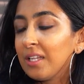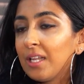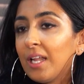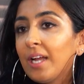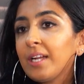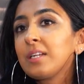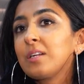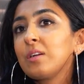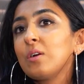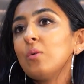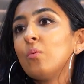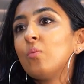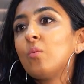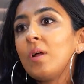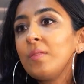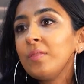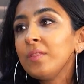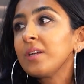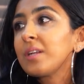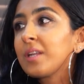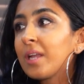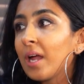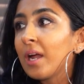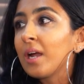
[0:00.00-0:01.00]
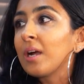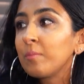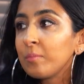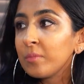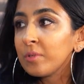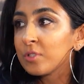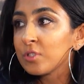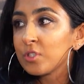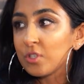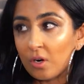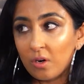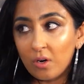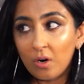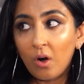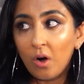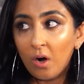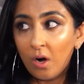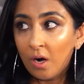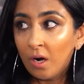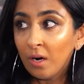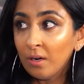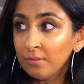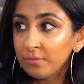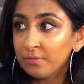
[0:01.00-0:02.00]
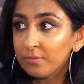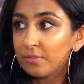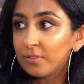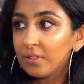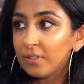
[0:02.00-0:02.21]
Like when the cameras are off,